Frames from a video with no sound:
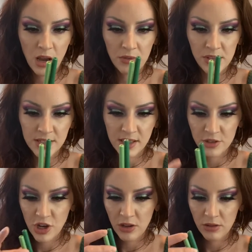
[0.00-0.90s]
These like
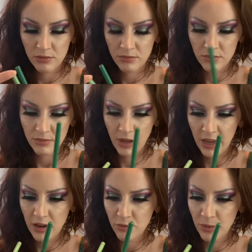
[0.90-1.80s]
gel, I
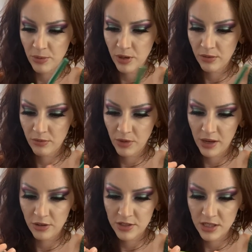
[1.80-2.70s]
can't remember
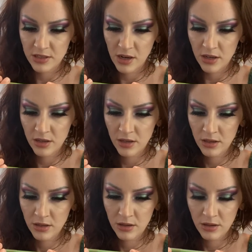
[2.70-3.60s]
liners these are.
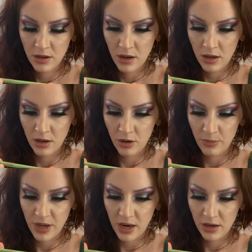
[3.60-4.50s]
Oh
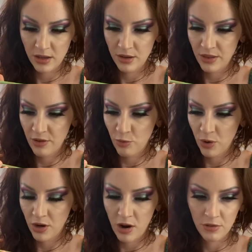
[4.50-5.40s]
man, and they've
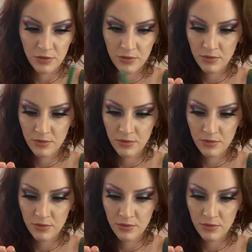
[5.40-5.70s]
worn off.